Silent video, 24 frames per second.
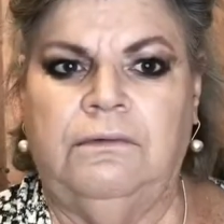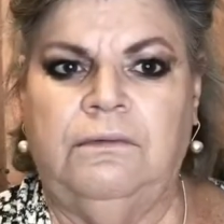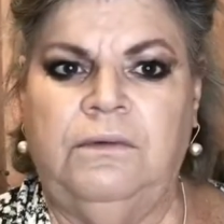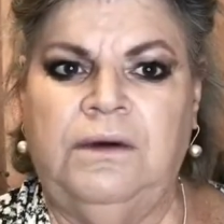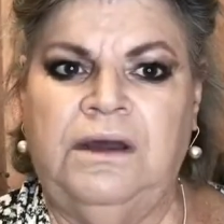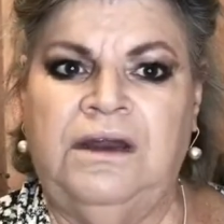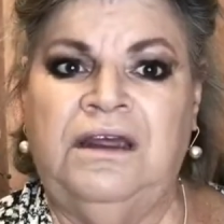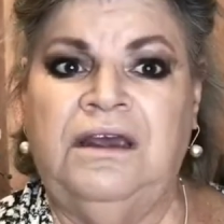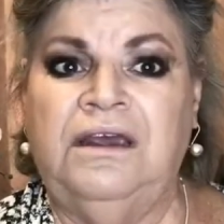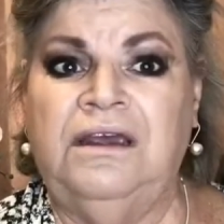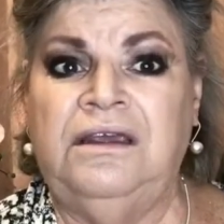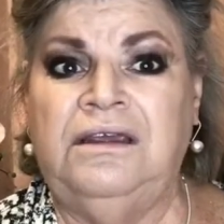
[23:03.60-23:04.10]

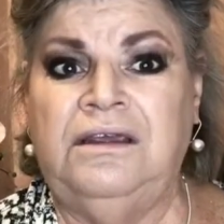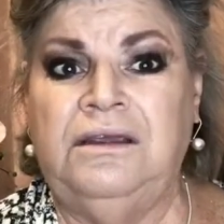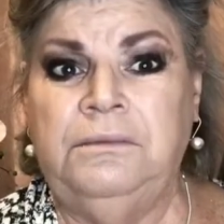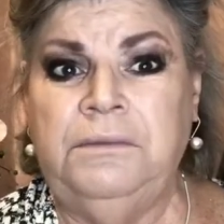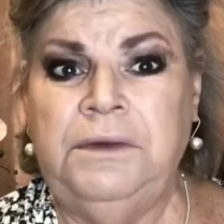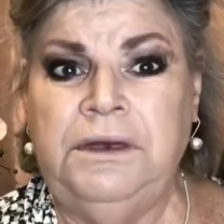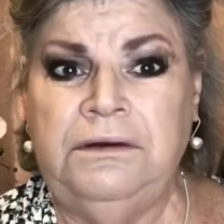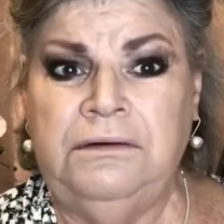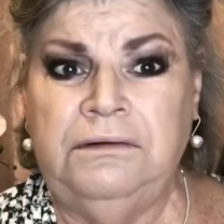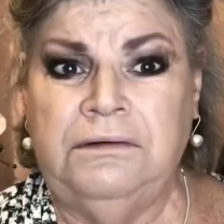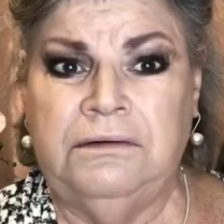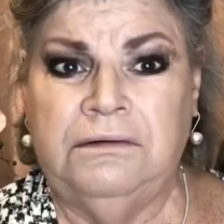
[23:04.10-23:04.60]
one
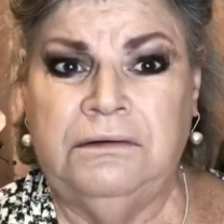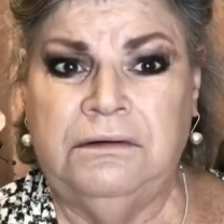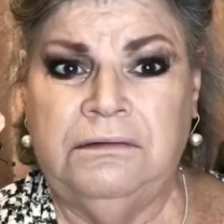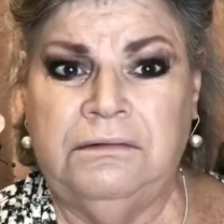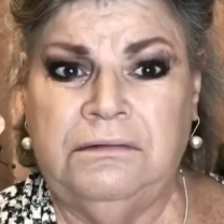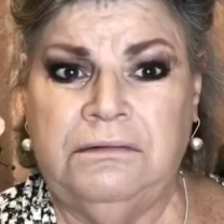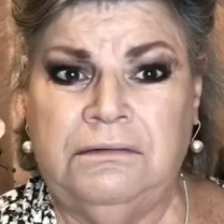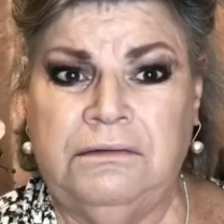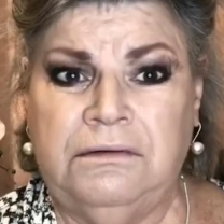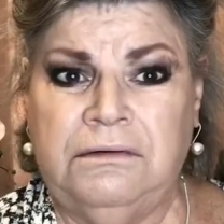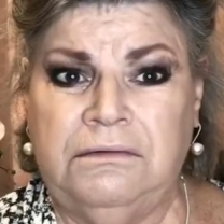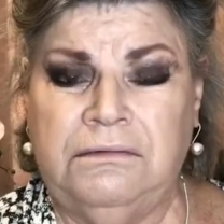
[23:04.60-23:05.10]
argument.
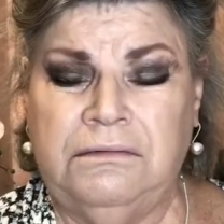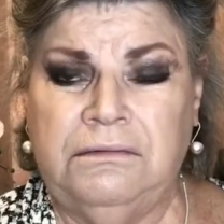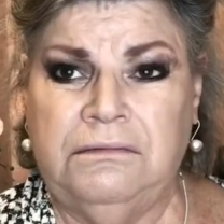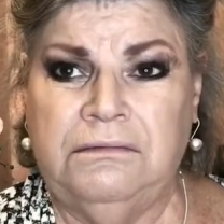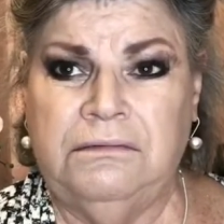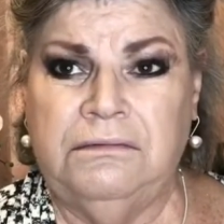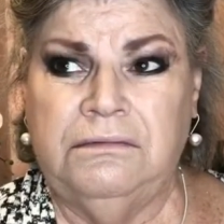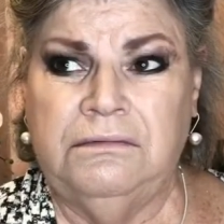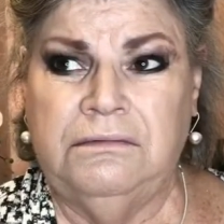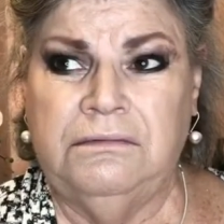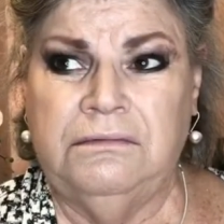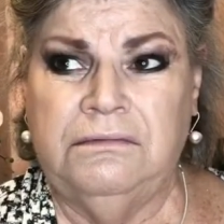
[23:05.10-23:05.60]

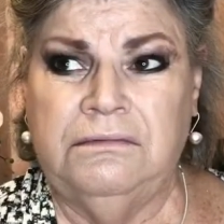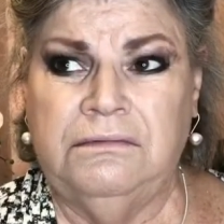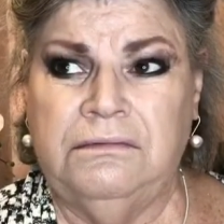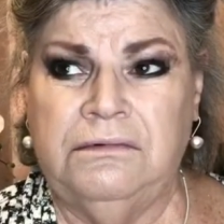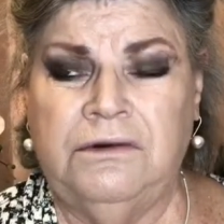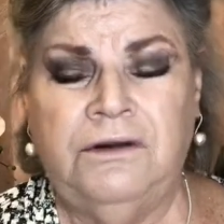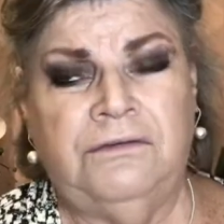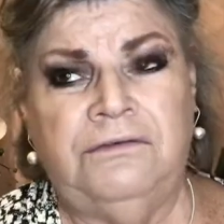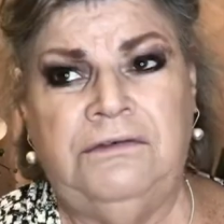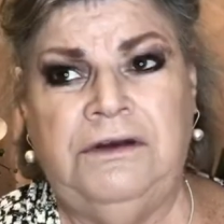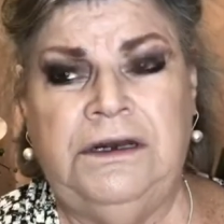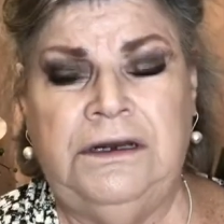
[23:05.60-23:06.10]

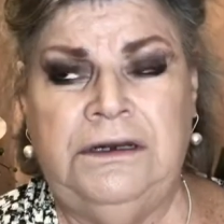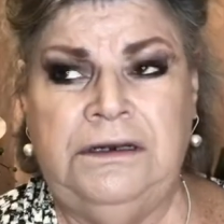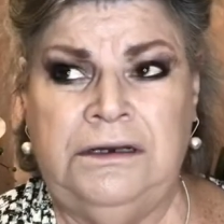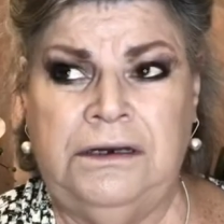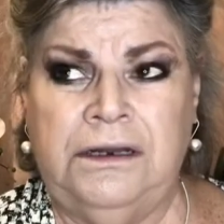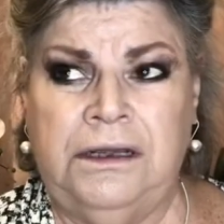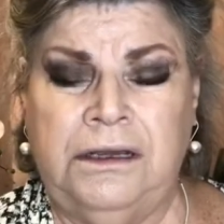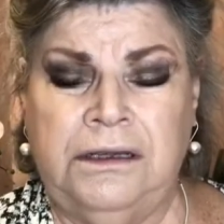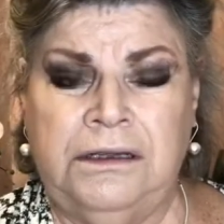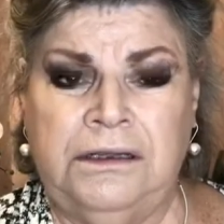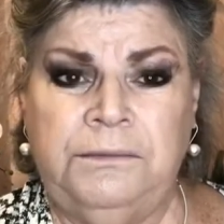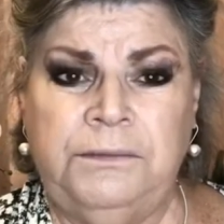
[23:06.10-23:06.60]
Not really an
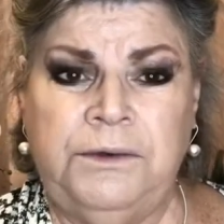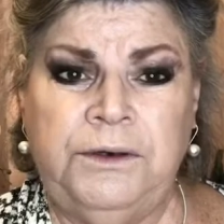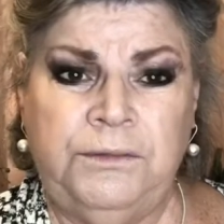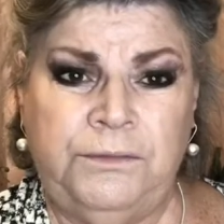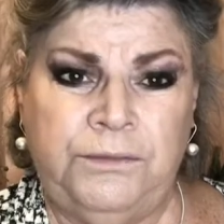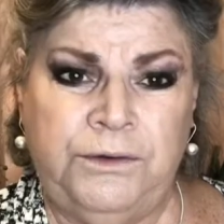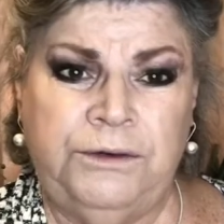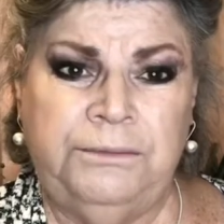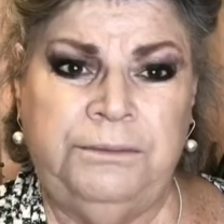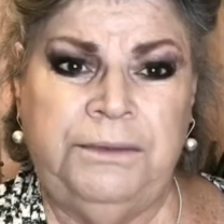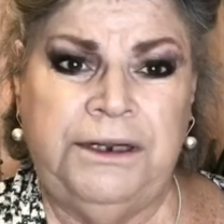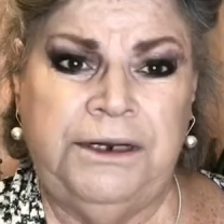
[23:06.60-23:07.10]
argument, it
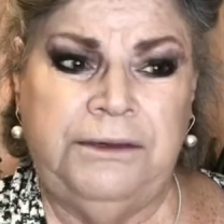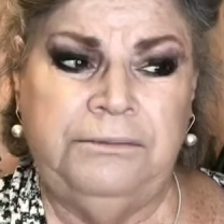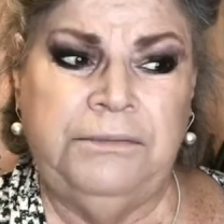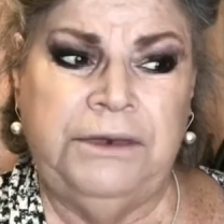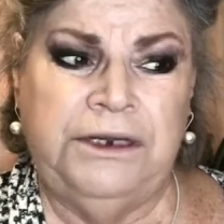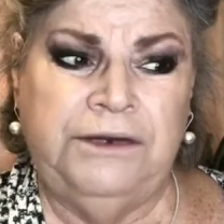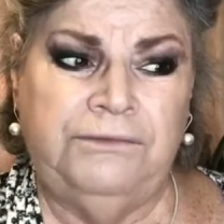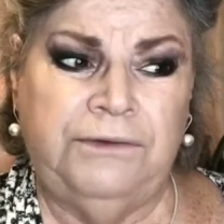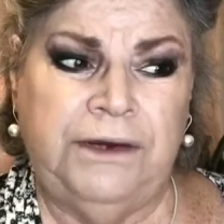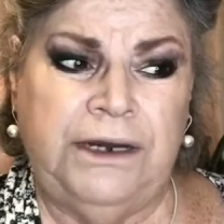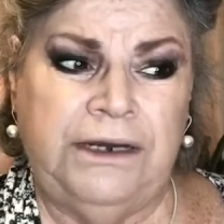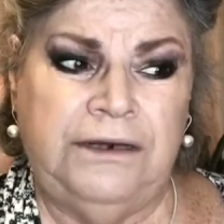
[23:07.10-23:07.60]
would have been
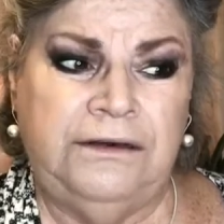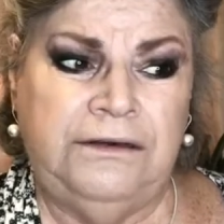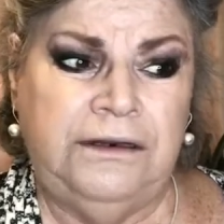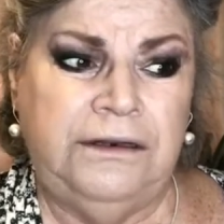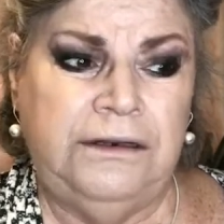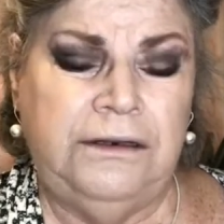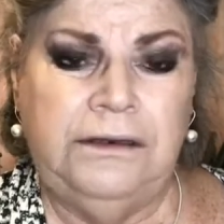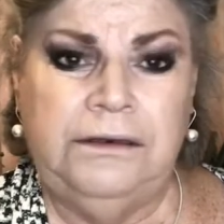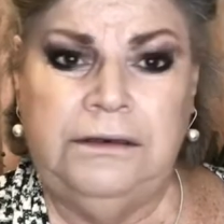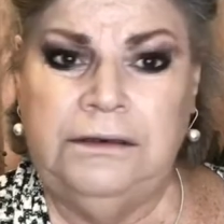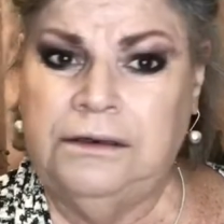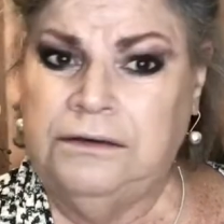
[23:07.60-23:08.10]
me
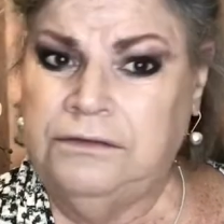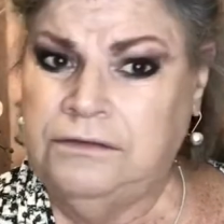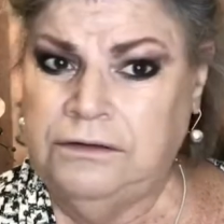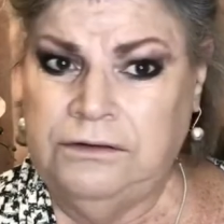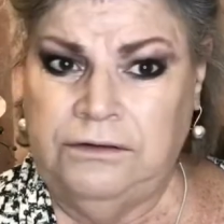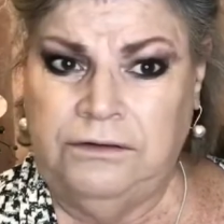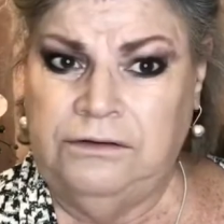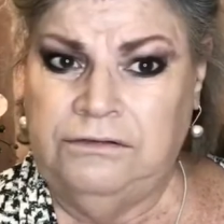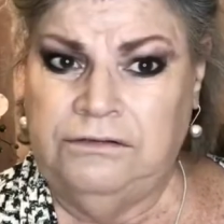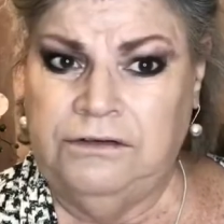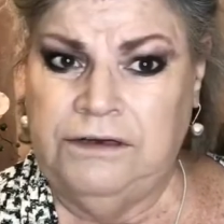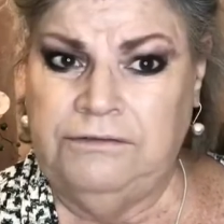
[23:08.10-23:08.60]
ranting. He doesn't
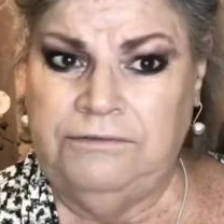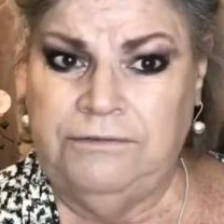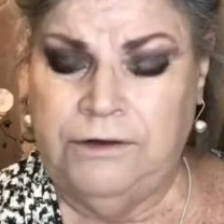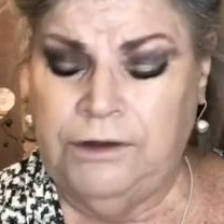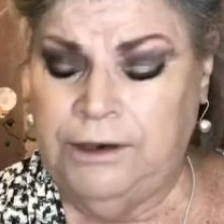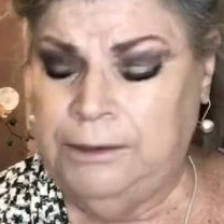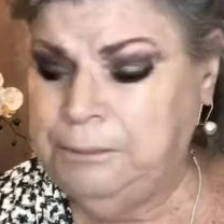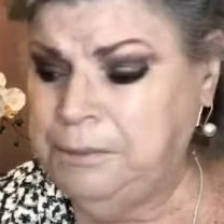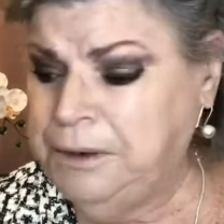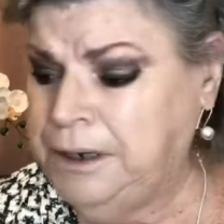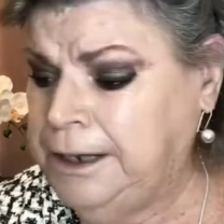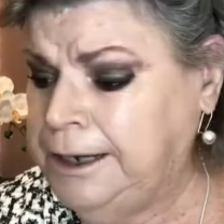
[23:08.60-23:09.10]
usually
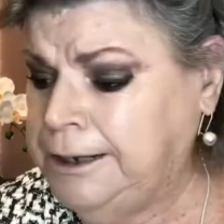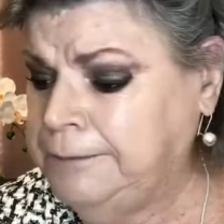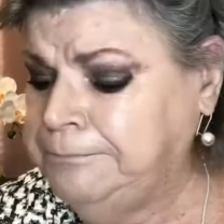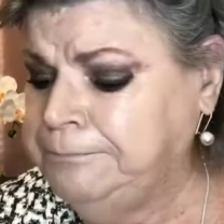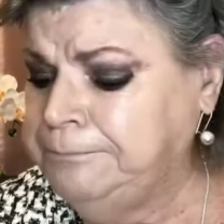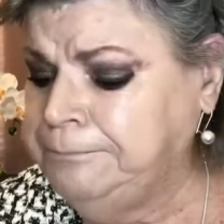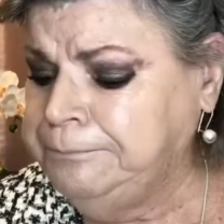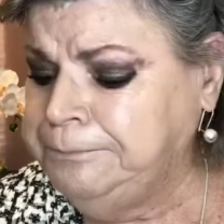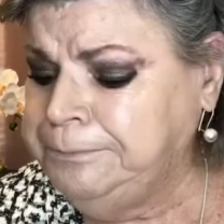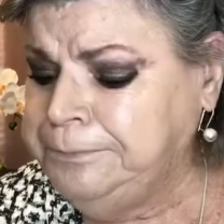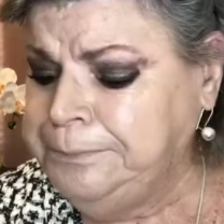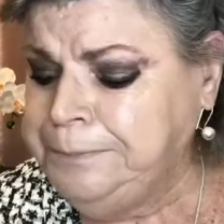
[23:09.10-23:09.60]
fight back.
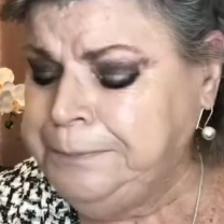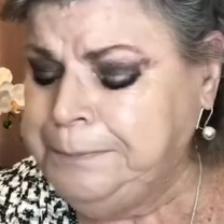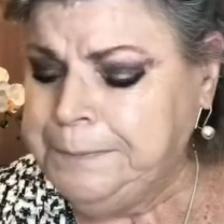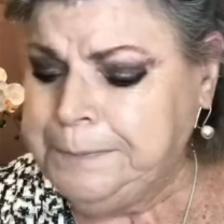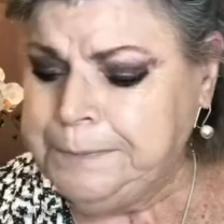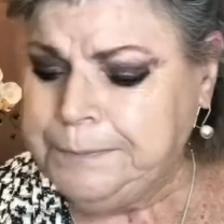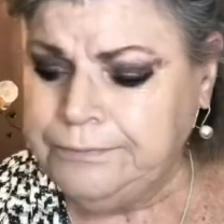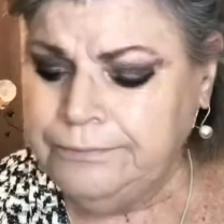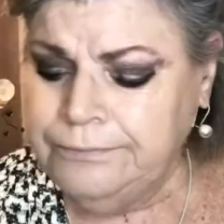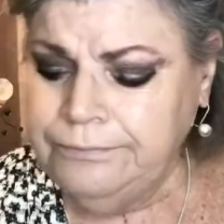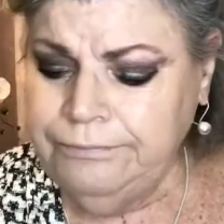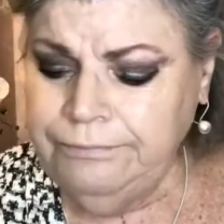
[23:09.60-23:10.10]

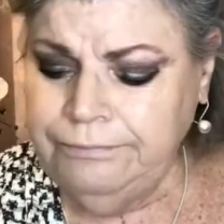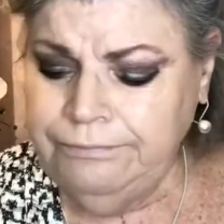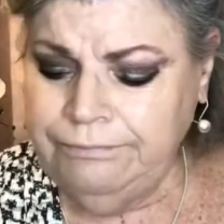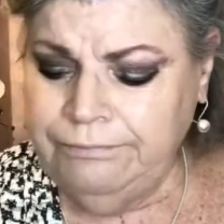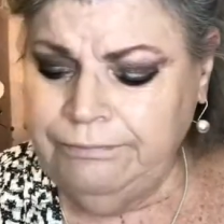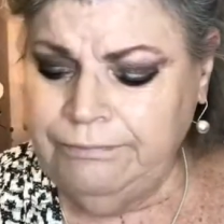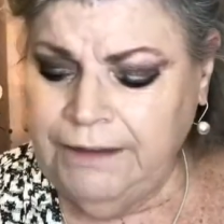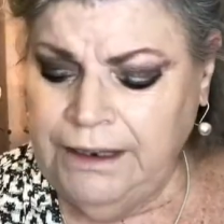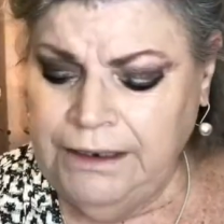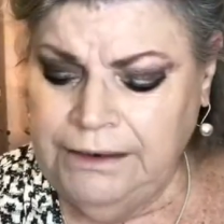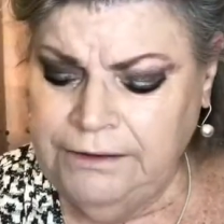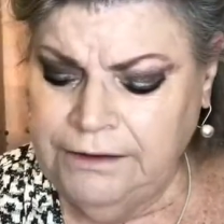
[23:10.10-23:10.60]

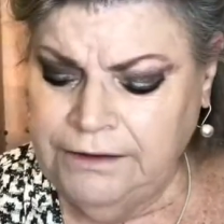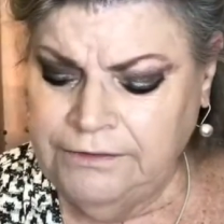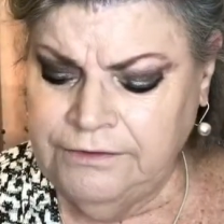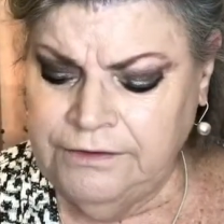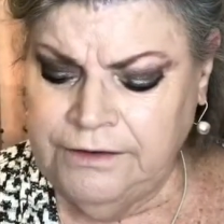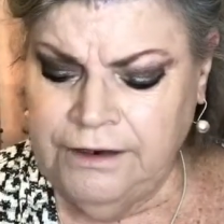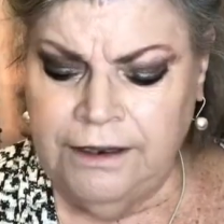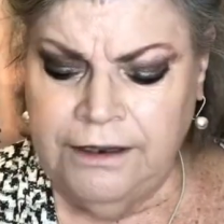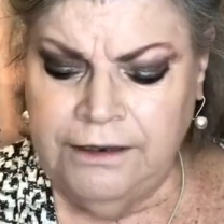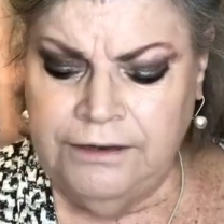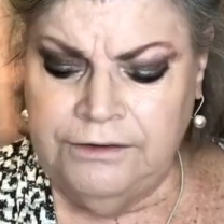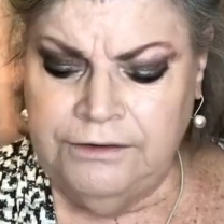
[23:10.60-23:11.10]
He
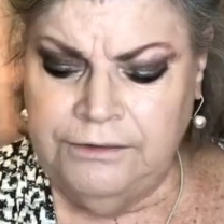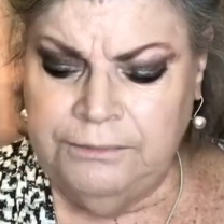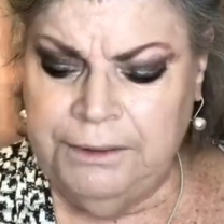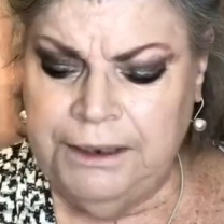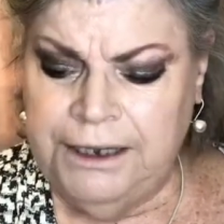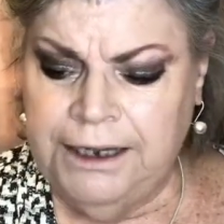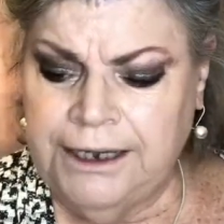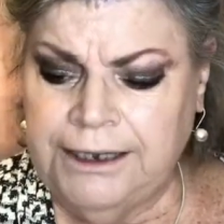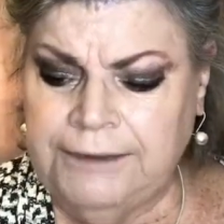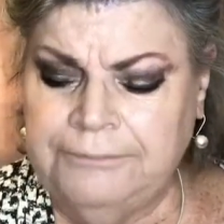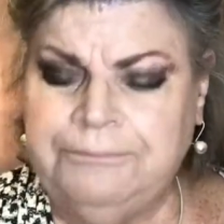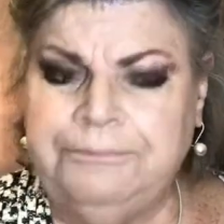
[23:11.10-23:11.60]
doesn't argue
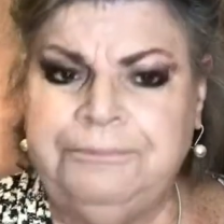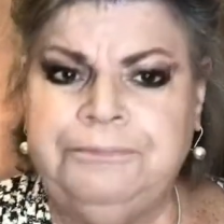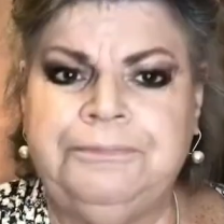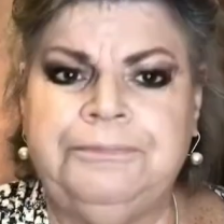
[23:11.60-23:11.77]
back.